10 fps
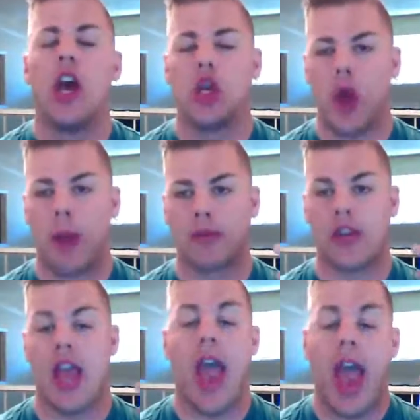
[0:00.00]
you
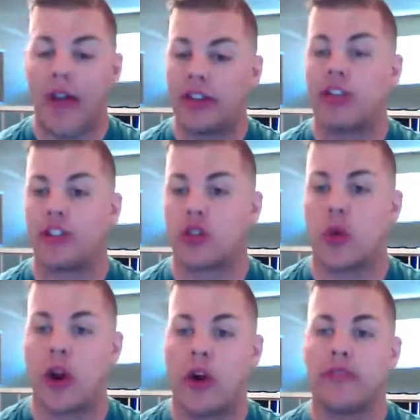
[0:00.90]
absolutely having to destroy
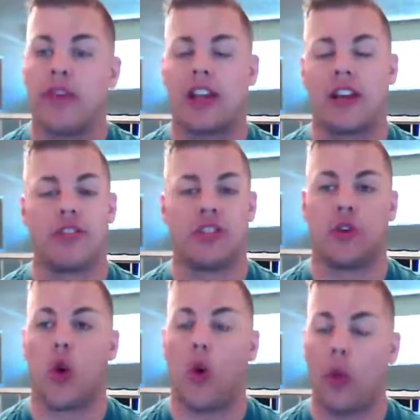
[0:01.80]
an artifact, and if this is
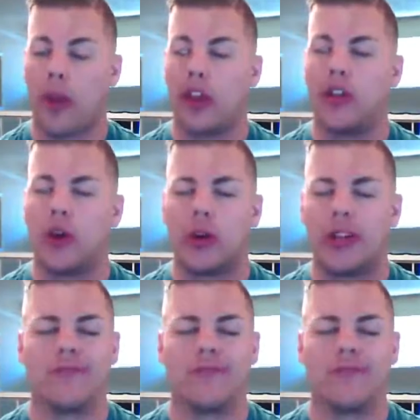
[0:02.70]
your only way to do it,